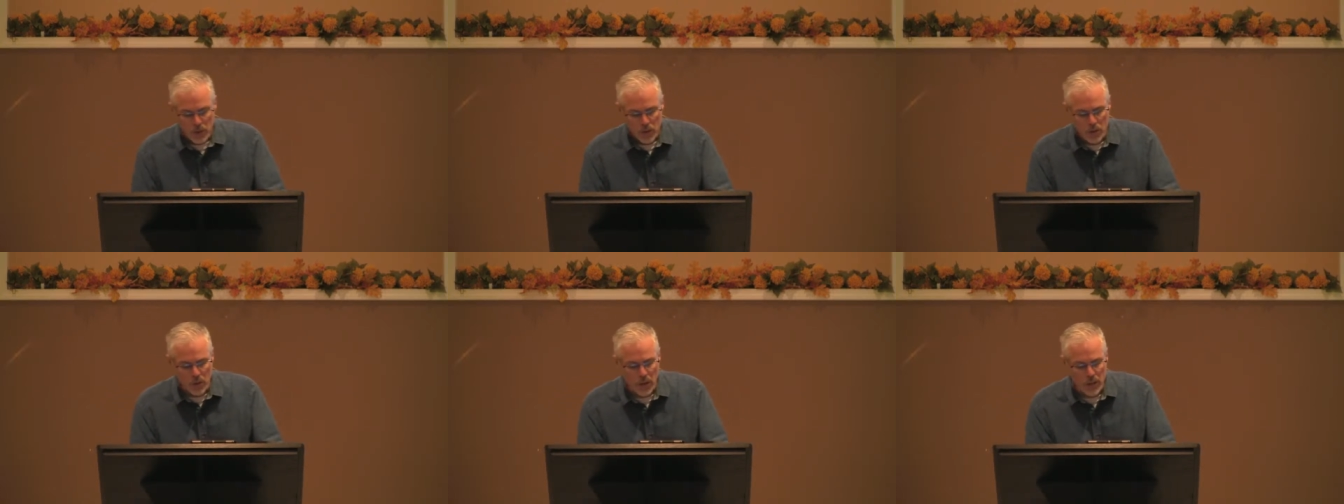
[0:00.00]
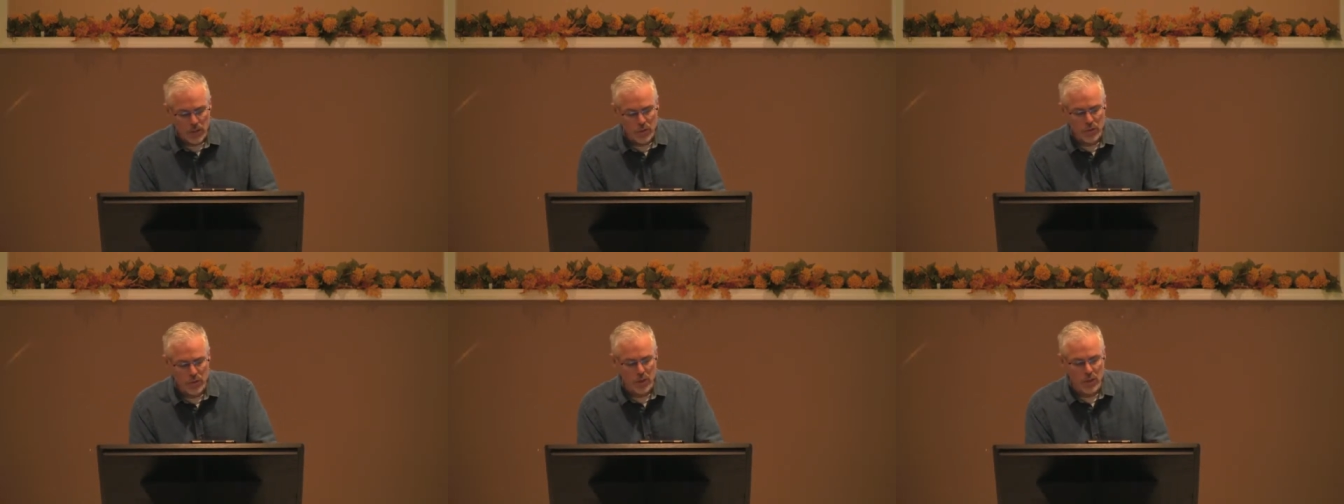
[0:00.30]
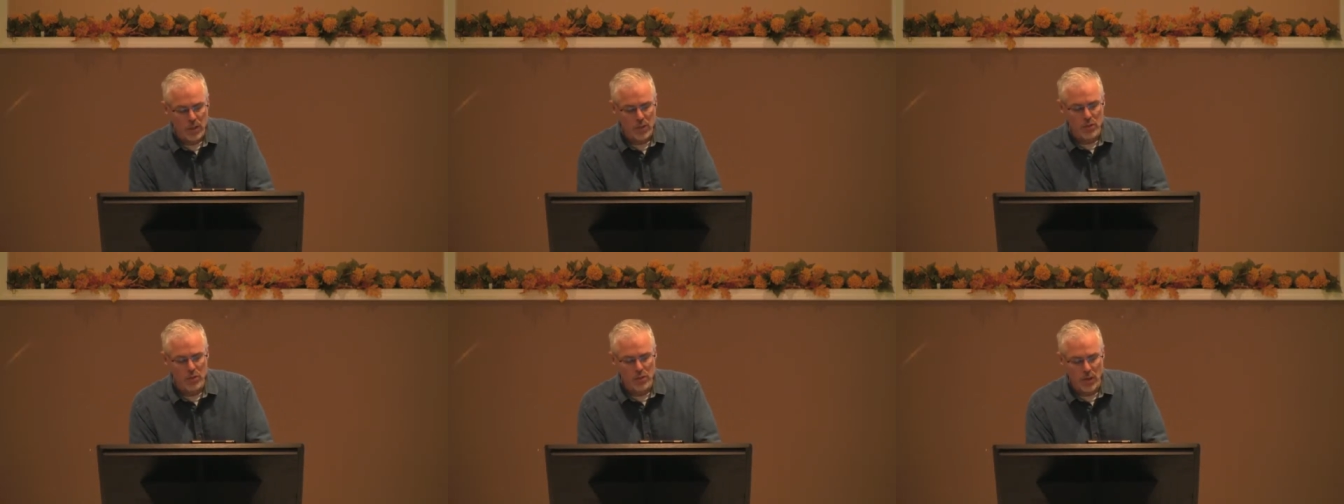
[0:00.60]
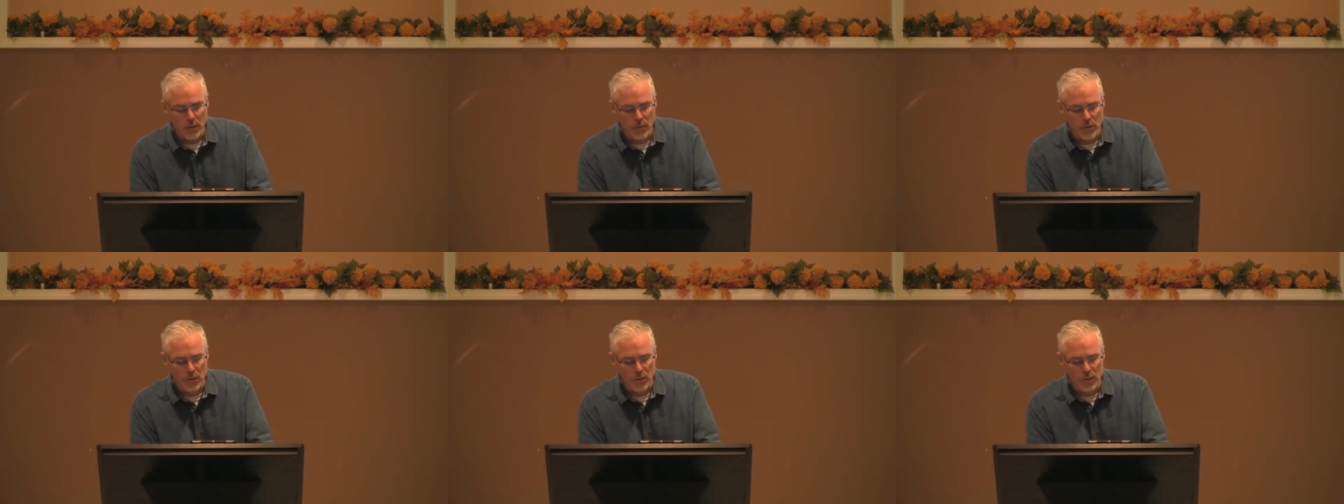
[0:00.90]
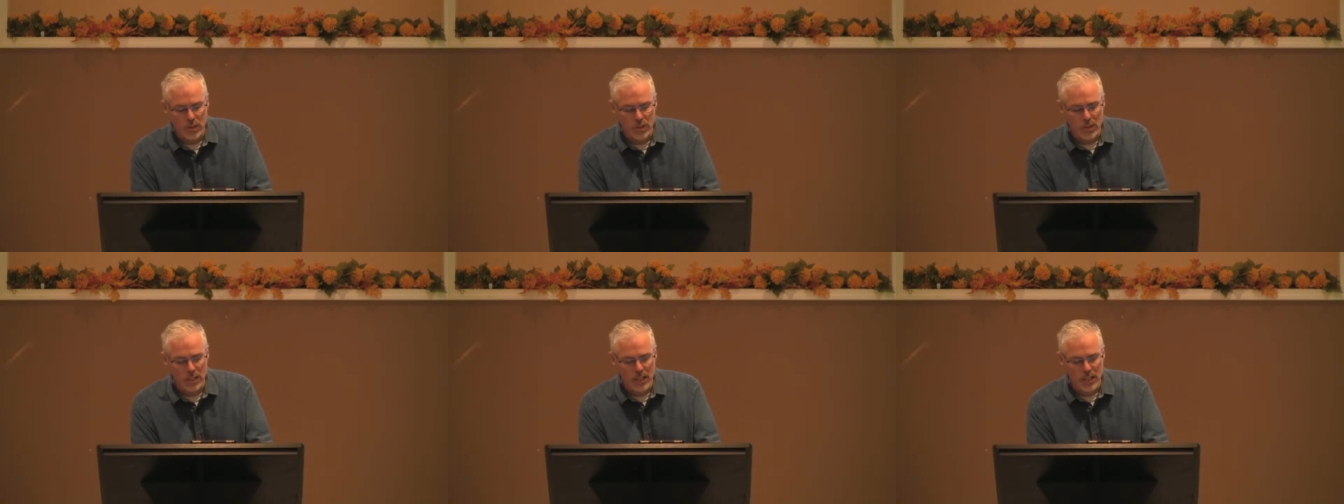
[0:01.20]
Christ suffered
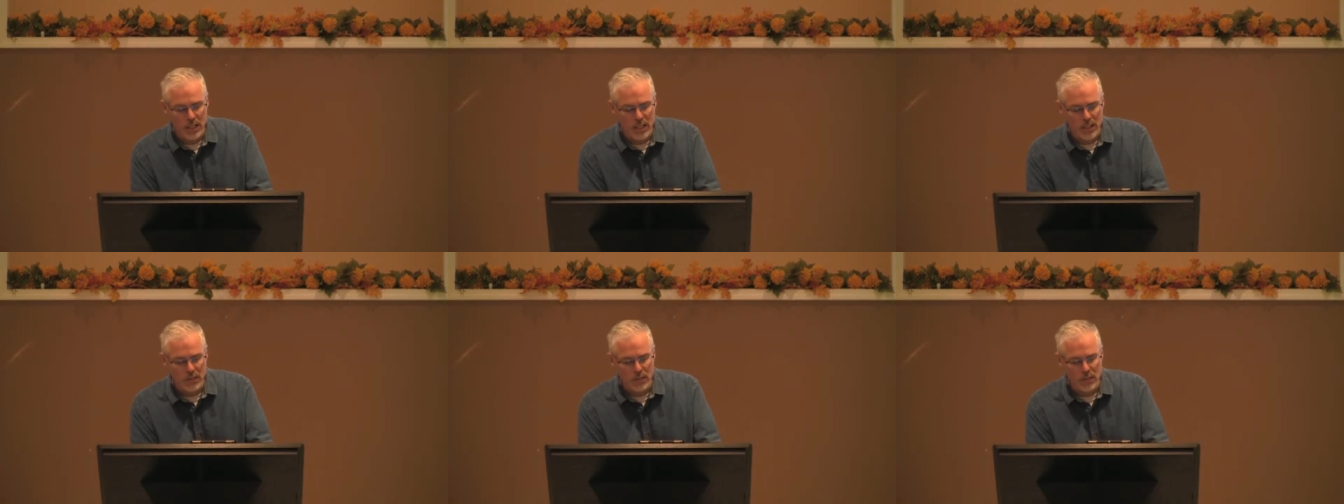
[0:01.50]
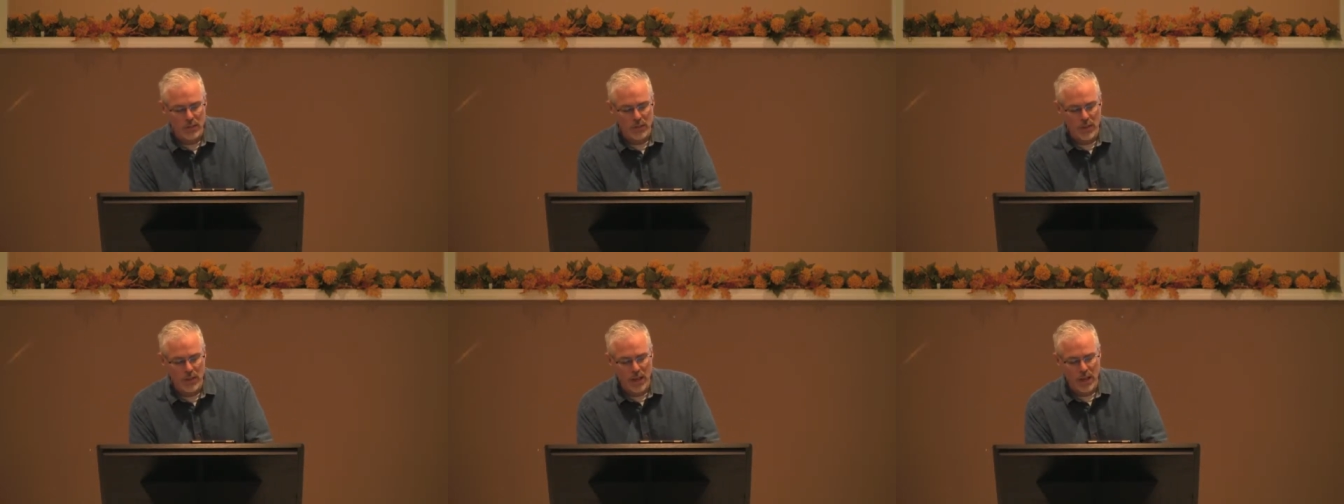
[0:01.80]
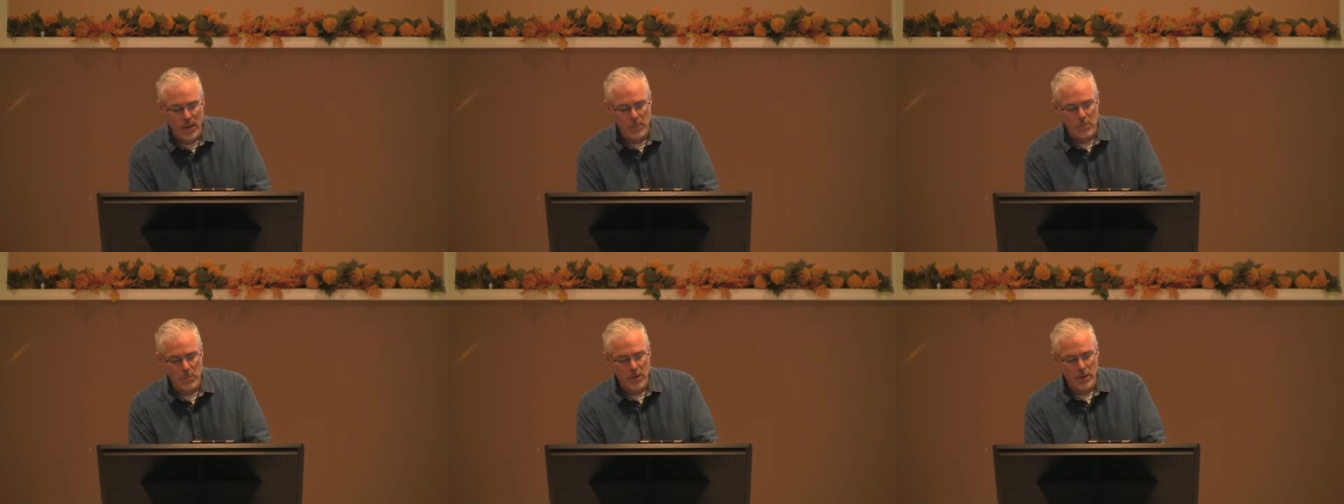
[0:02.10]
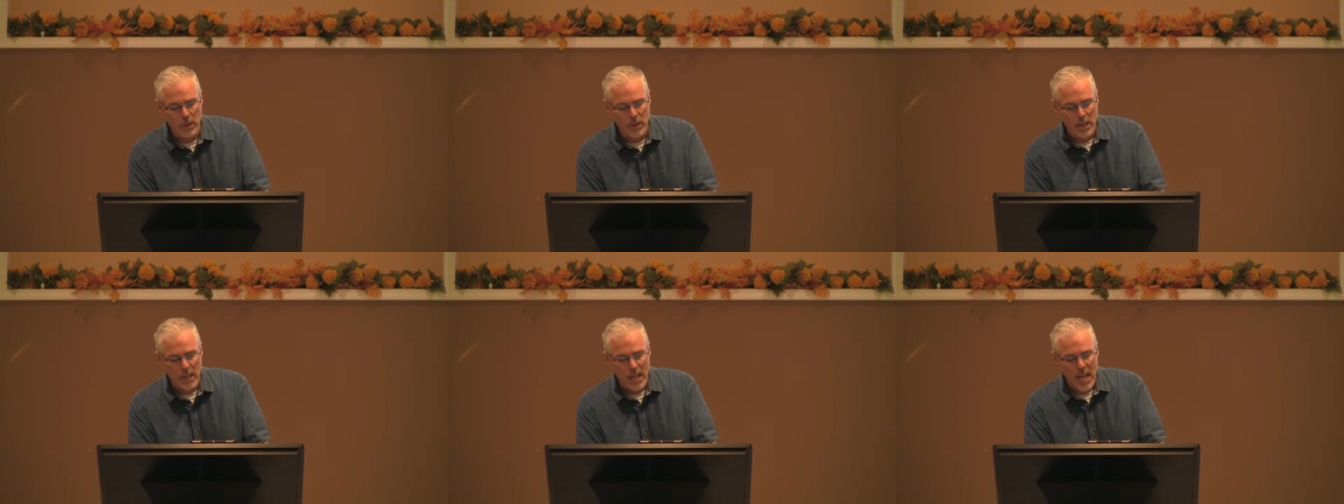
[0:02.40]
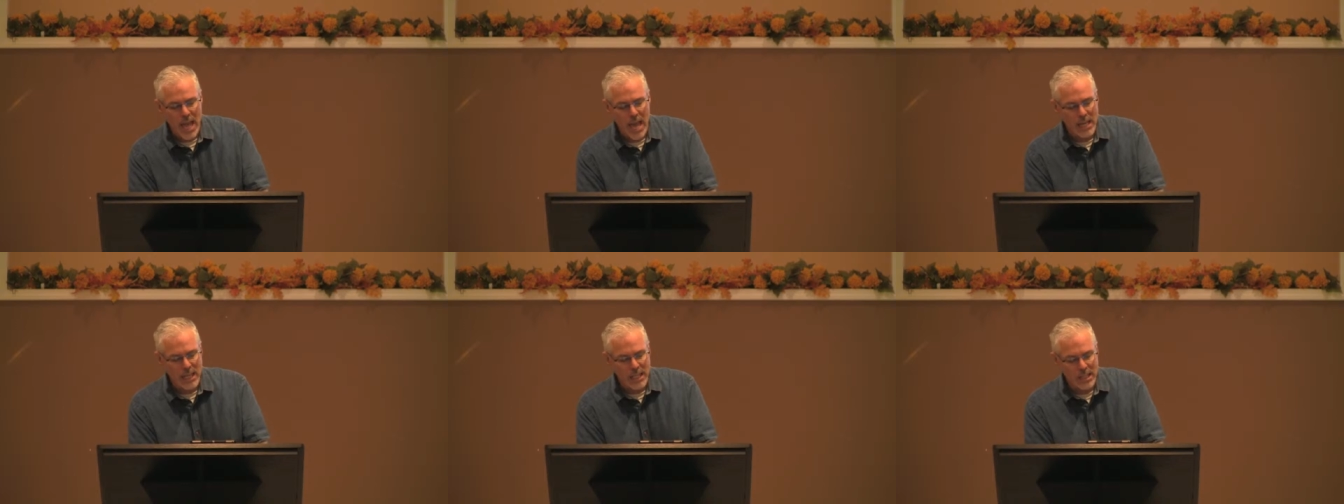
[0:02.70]
to leave them
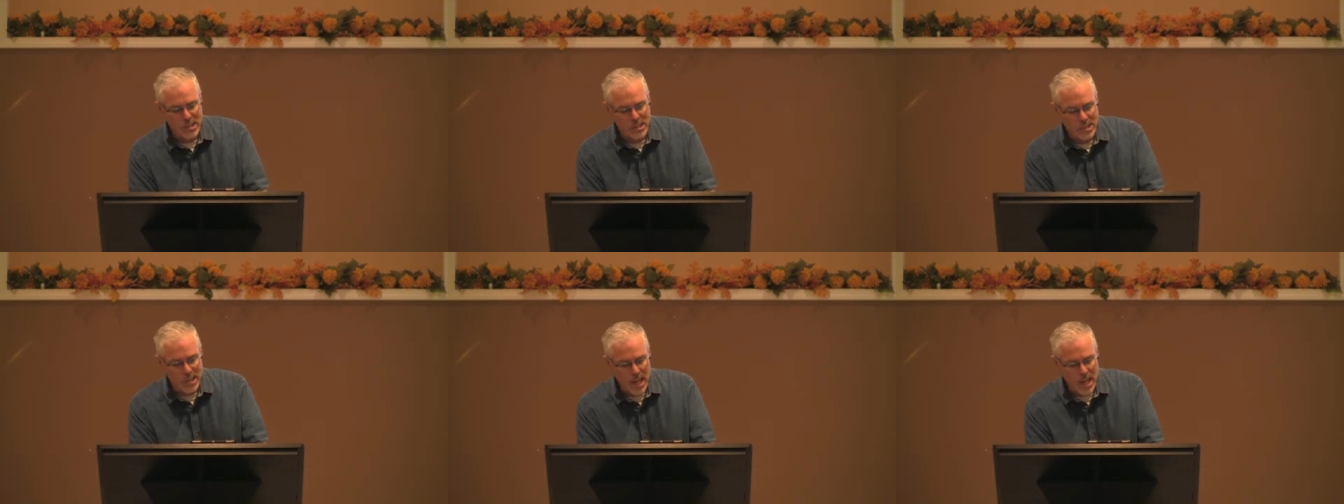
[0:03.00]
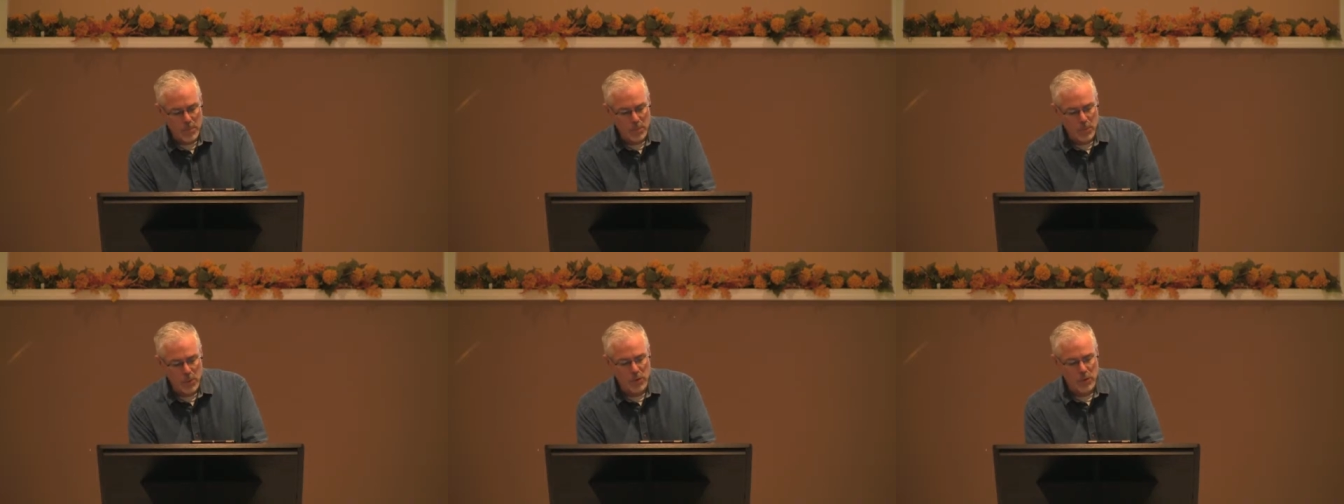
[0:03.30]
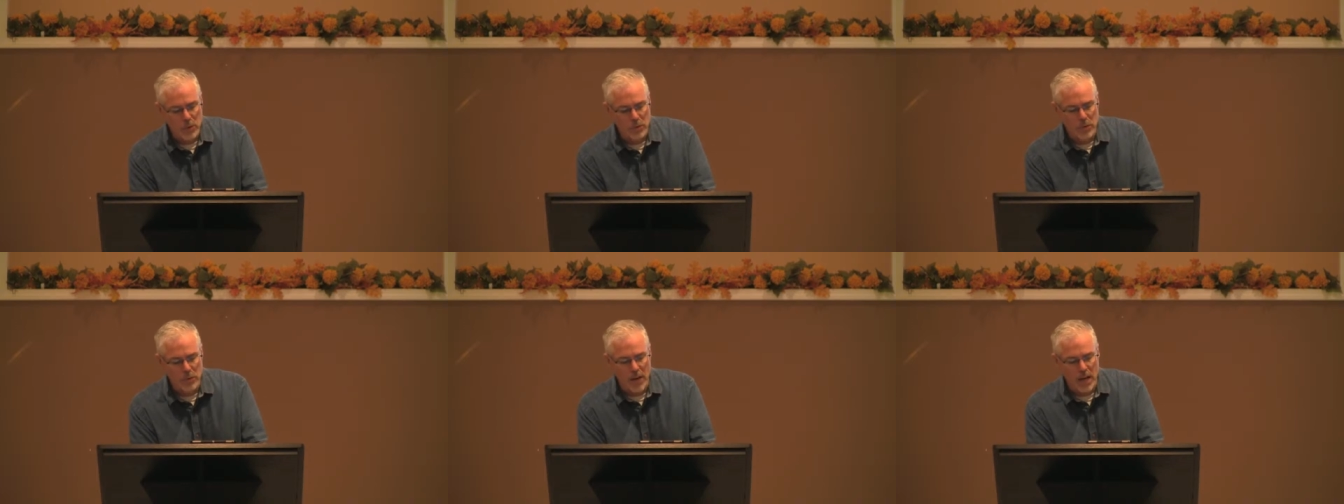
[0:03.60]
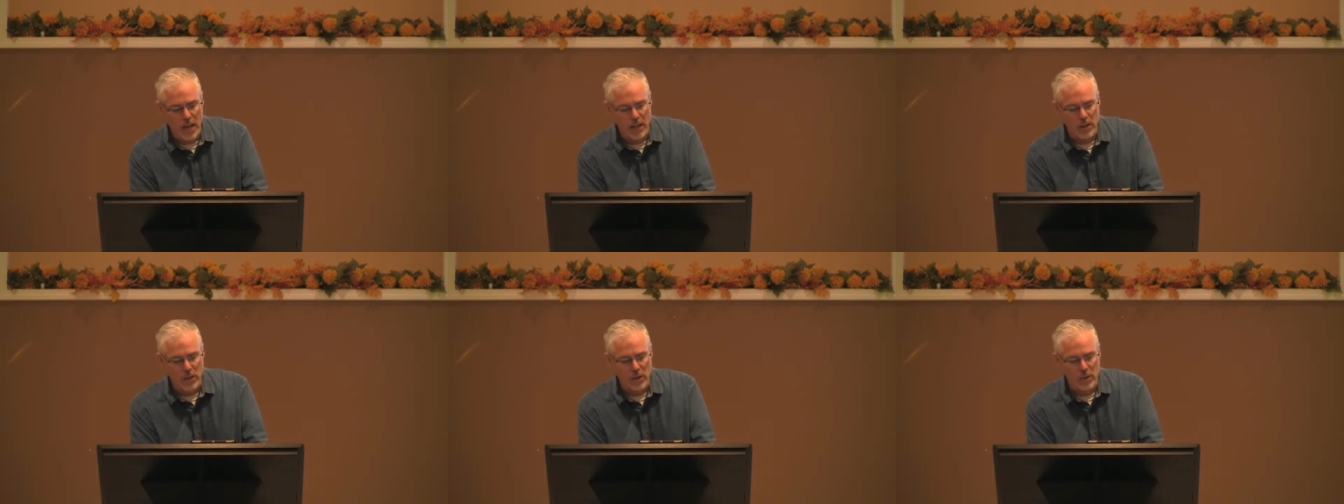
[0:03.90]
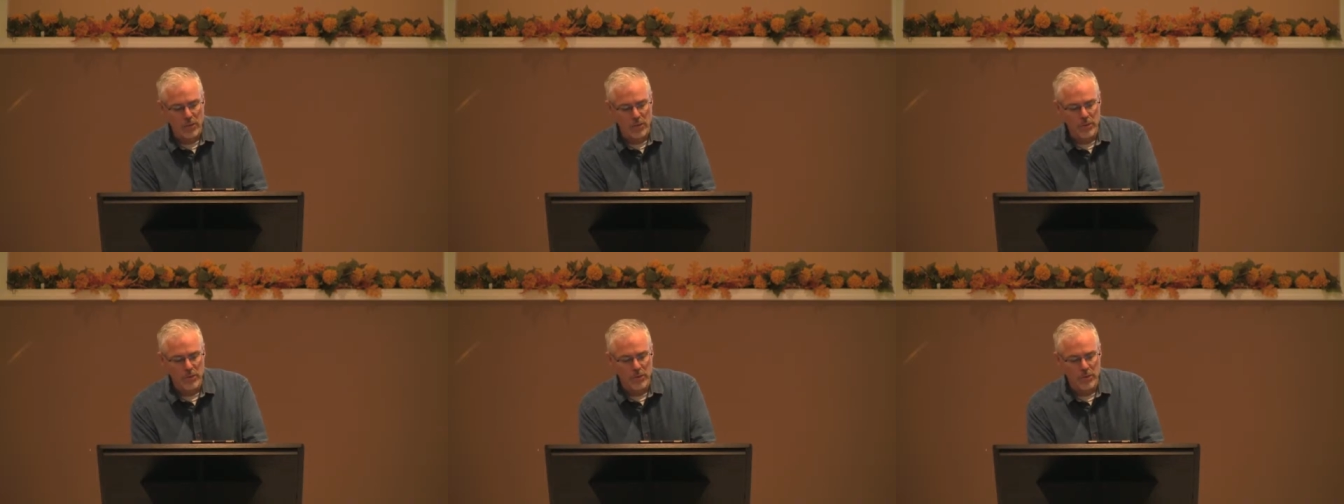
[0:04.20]
an example to follow.